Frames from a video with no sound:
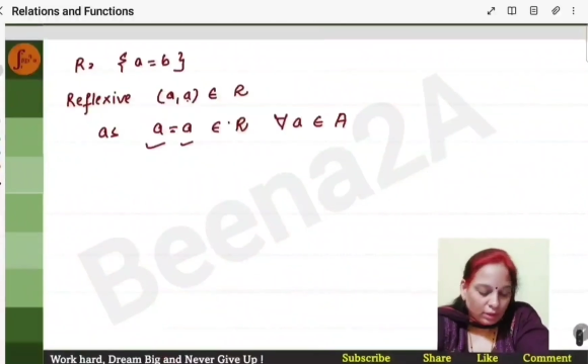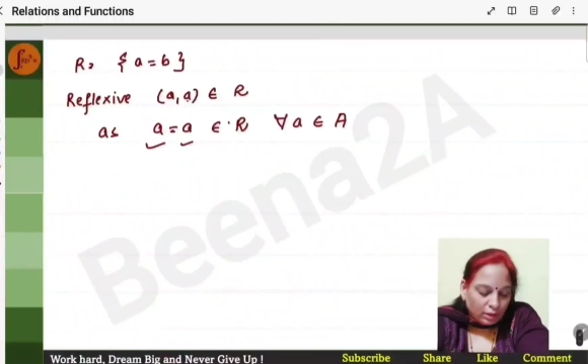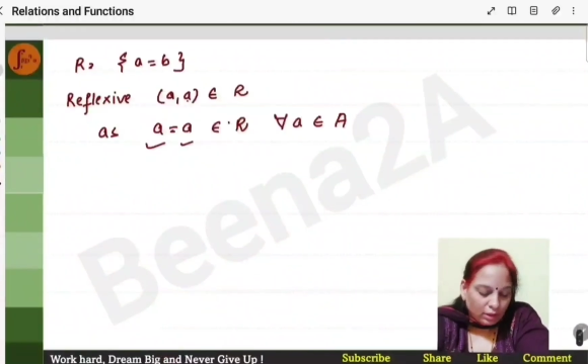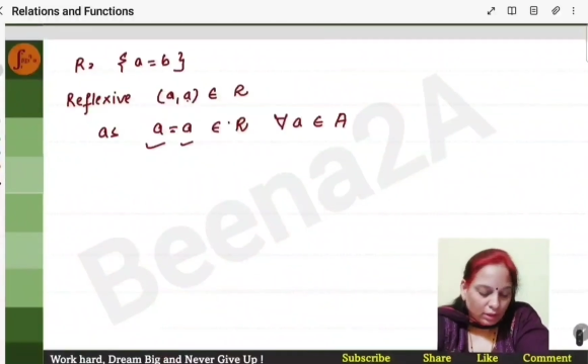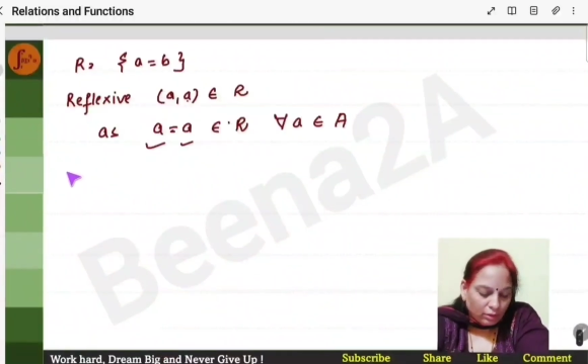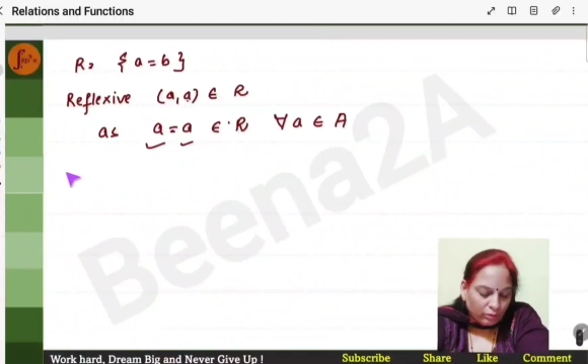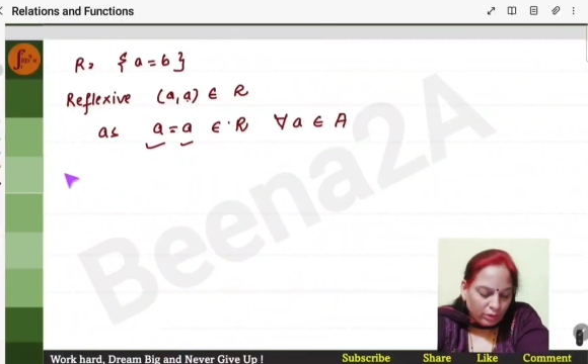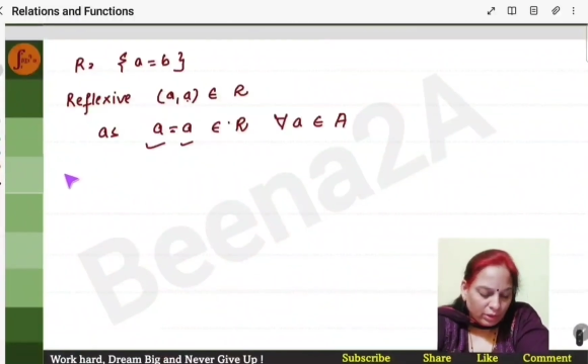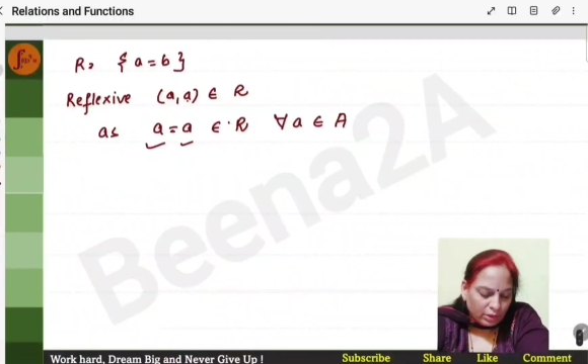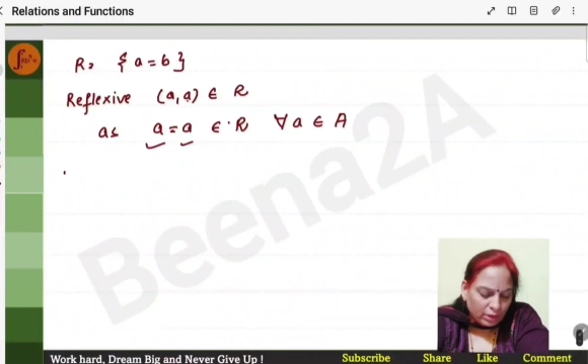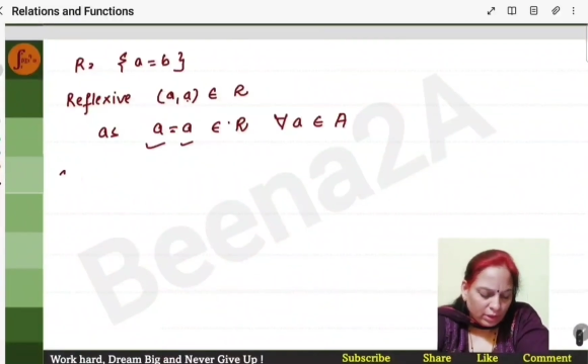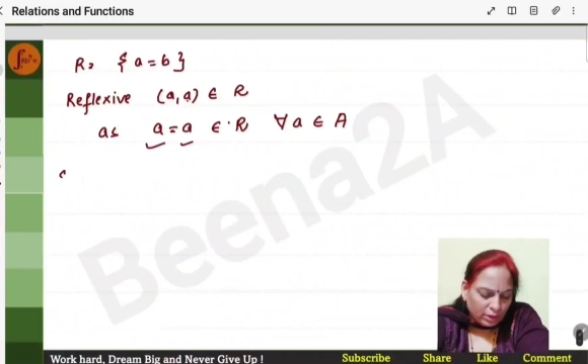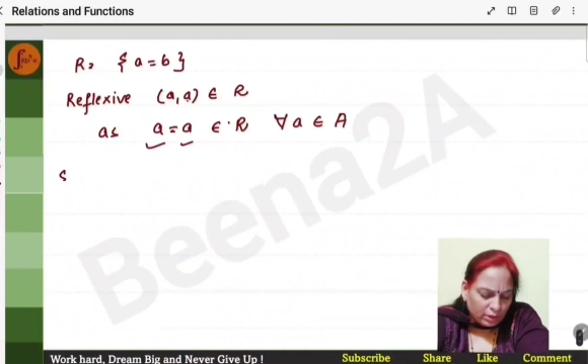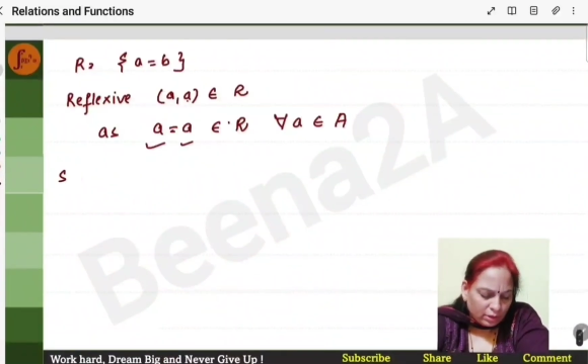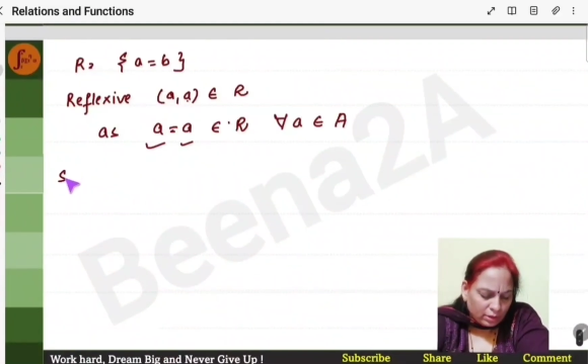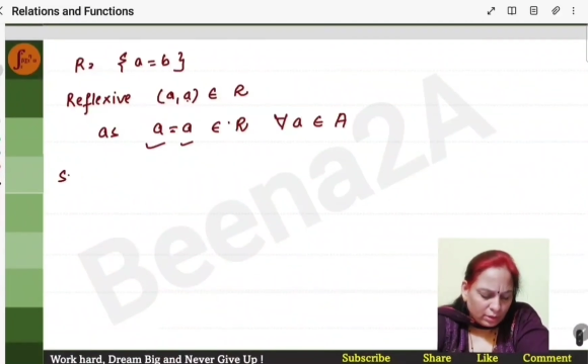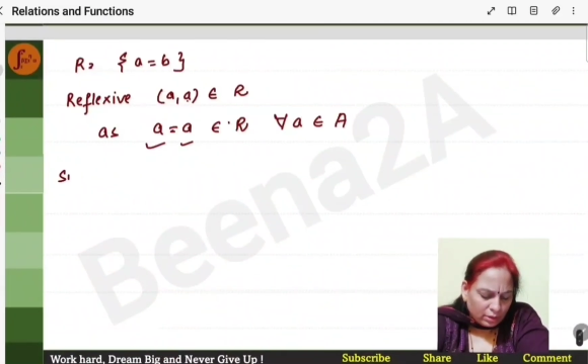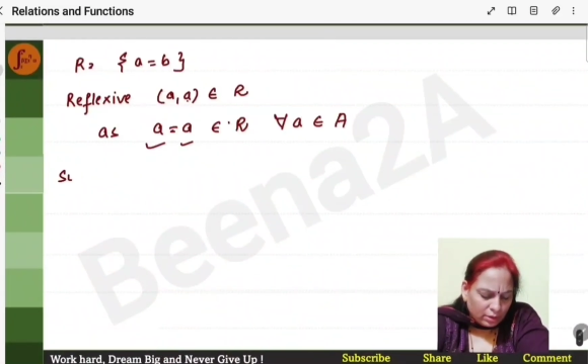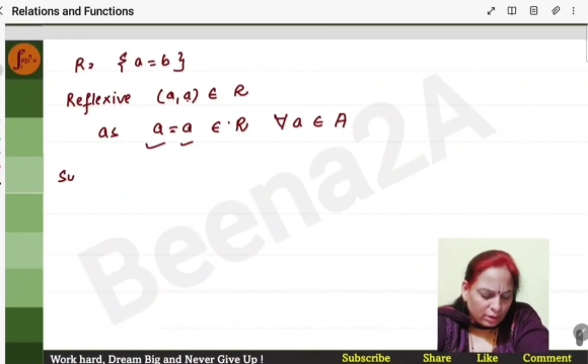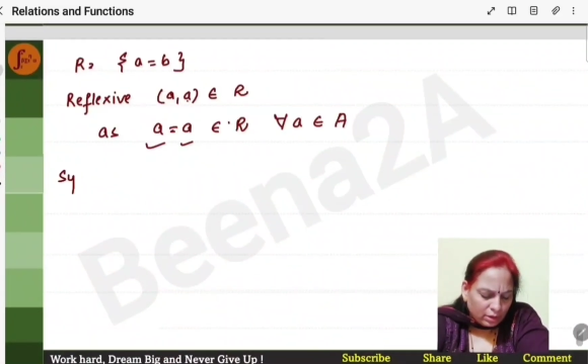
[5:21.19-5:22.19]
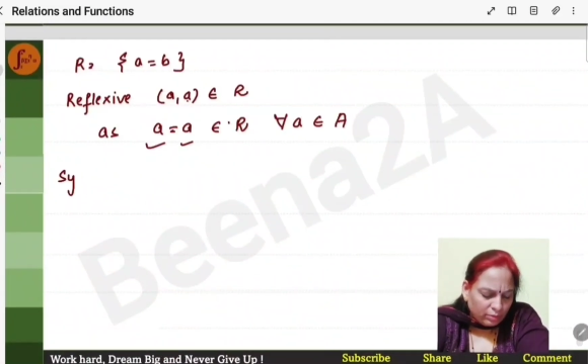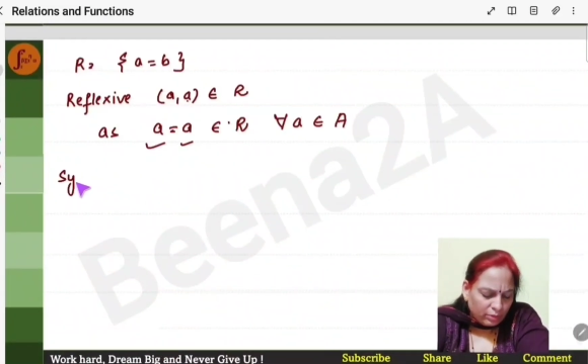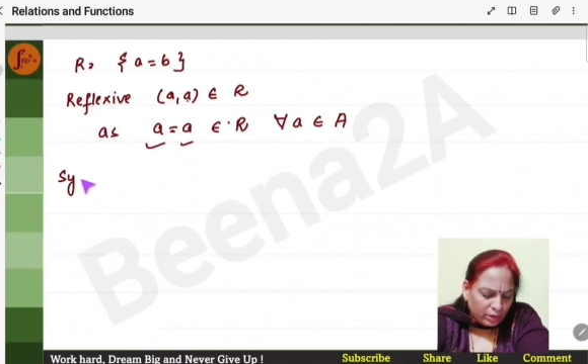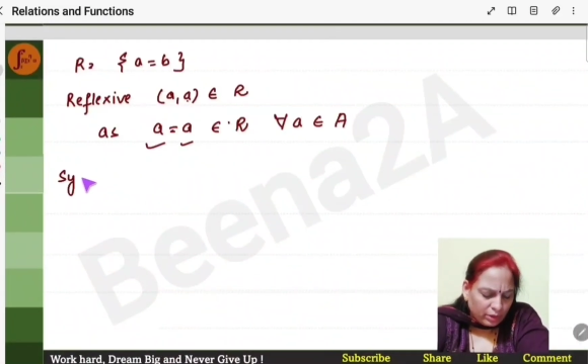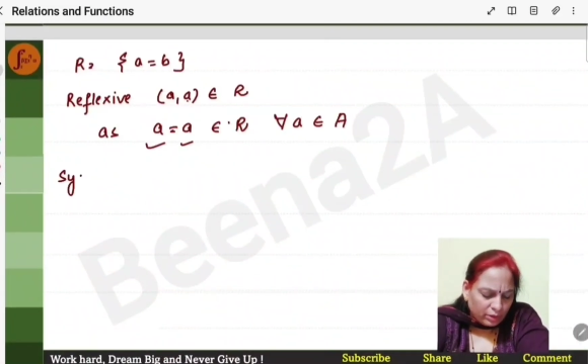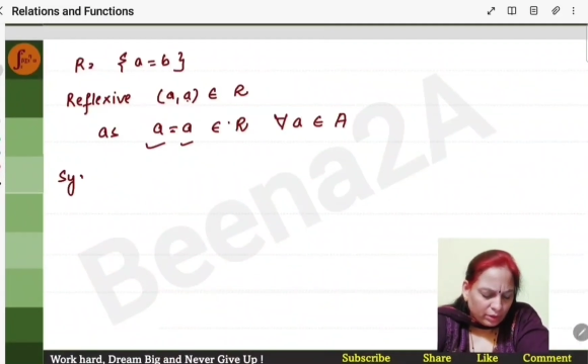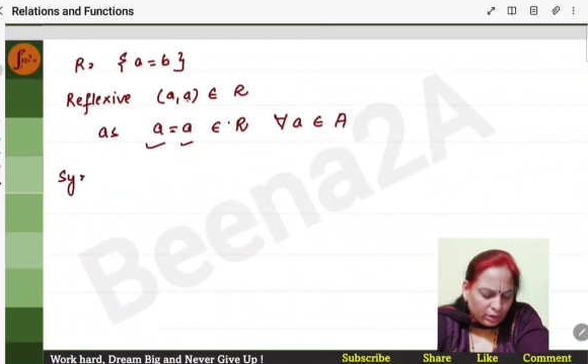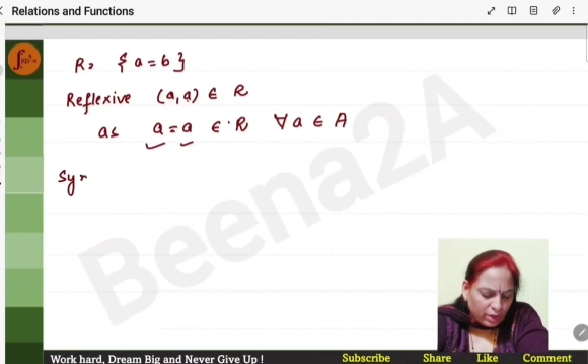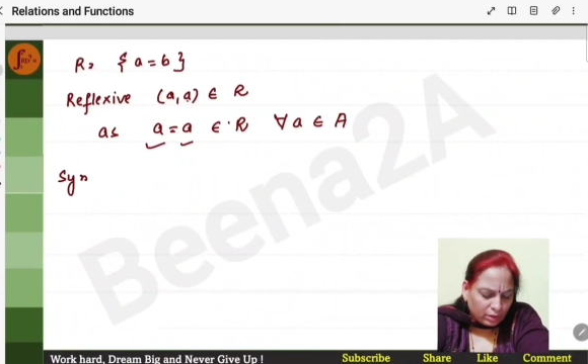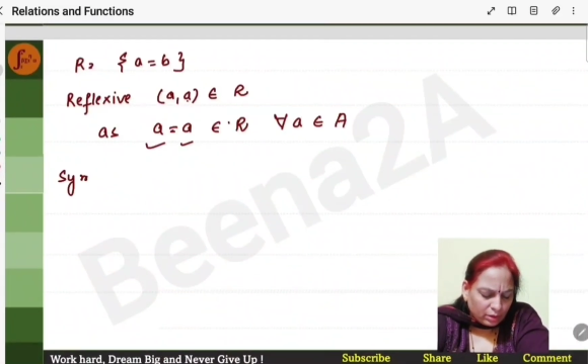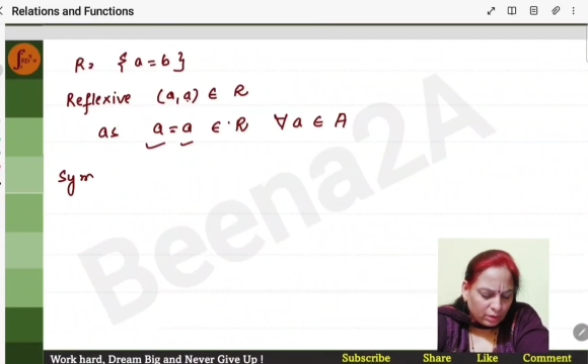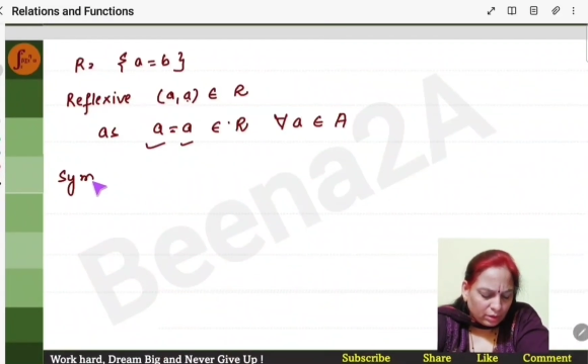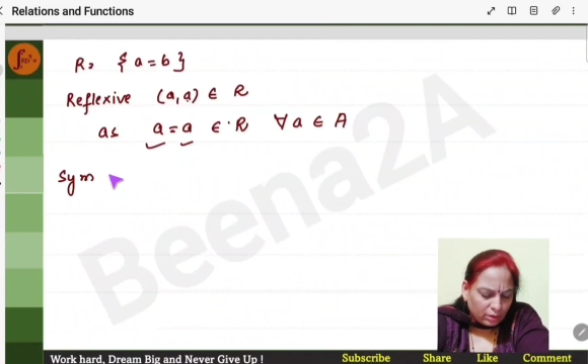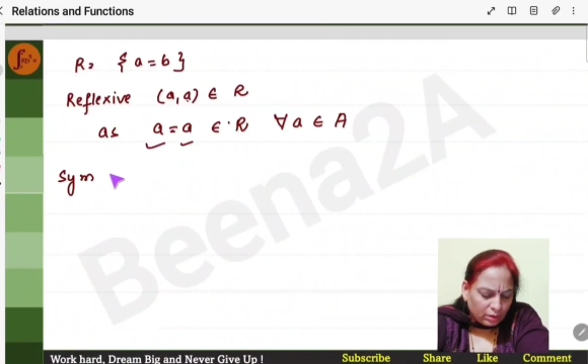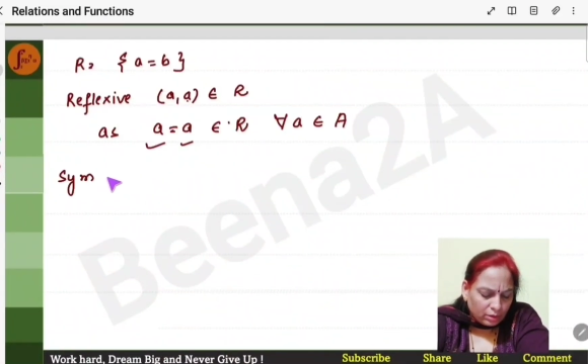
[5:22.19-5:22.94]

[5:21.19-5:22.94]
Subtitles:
Now we'll see symmetric.